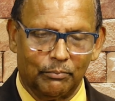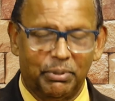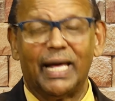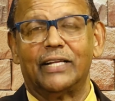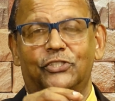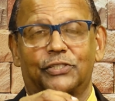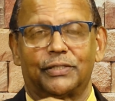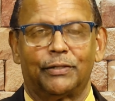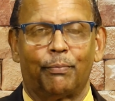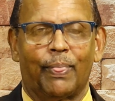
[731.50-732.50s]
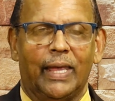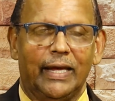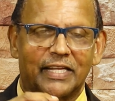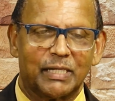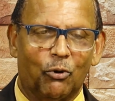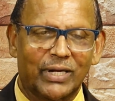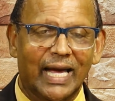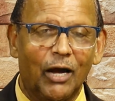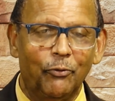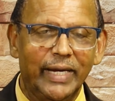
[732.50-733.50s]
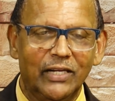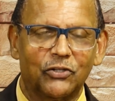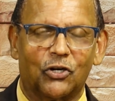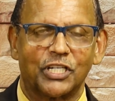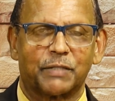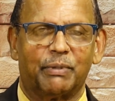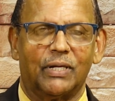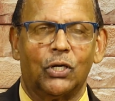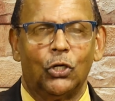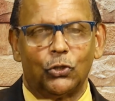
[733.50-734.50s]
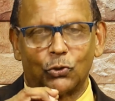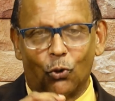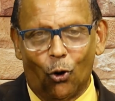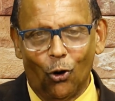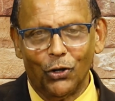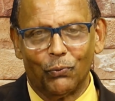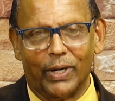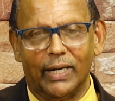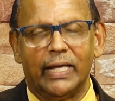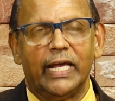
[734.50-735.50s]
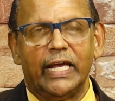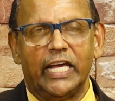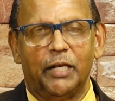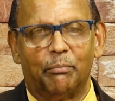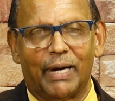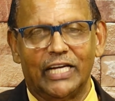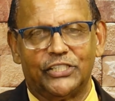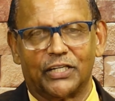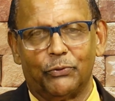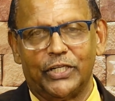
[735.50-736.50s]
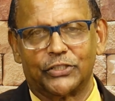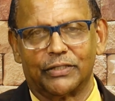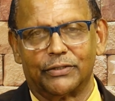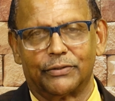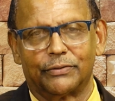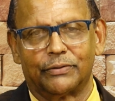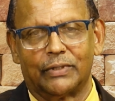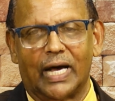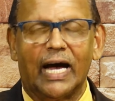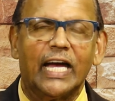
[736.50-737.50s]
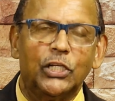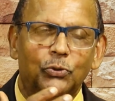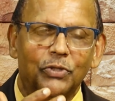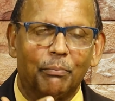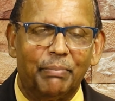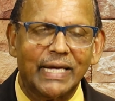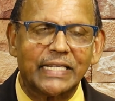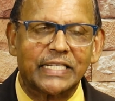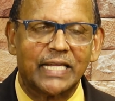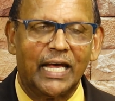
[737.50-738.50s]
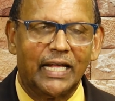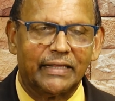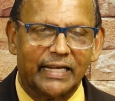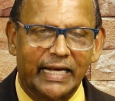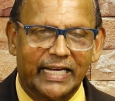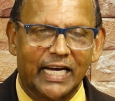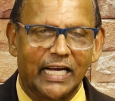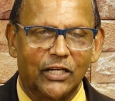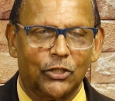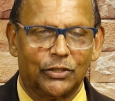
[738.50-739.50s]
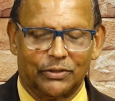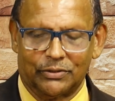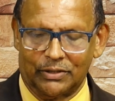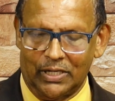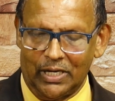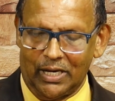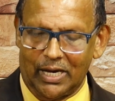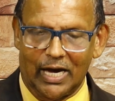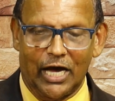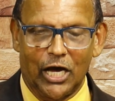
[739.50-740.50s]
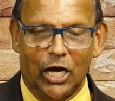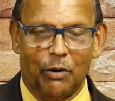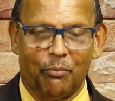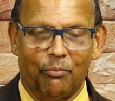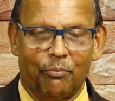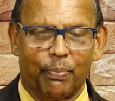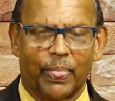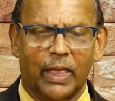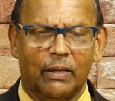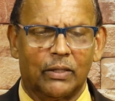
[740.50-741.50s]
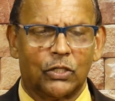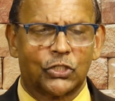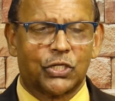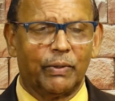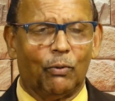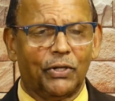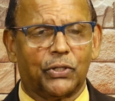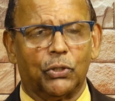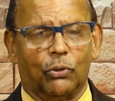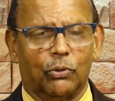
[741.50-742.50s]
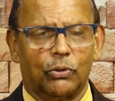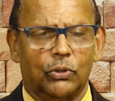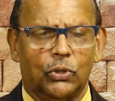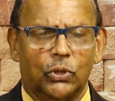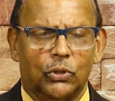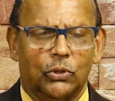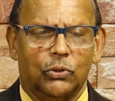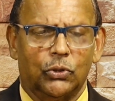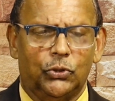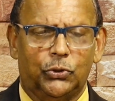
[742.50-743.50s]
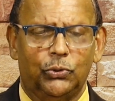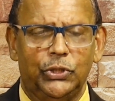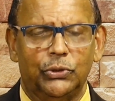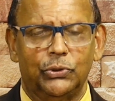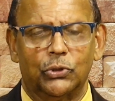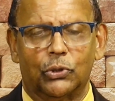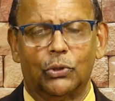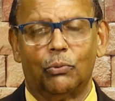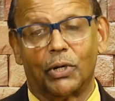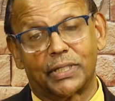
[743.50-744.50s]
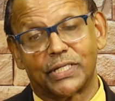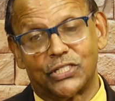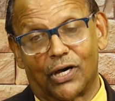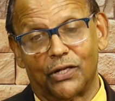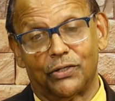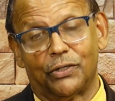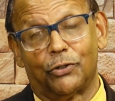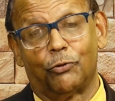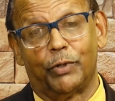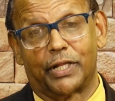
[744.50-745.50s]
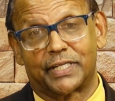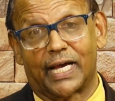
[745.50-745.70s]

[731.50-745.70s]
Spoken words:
pledge, it is about carrying the gospel to all the world in my generation. I do the best that I can. So we want to know, do you know what is done with the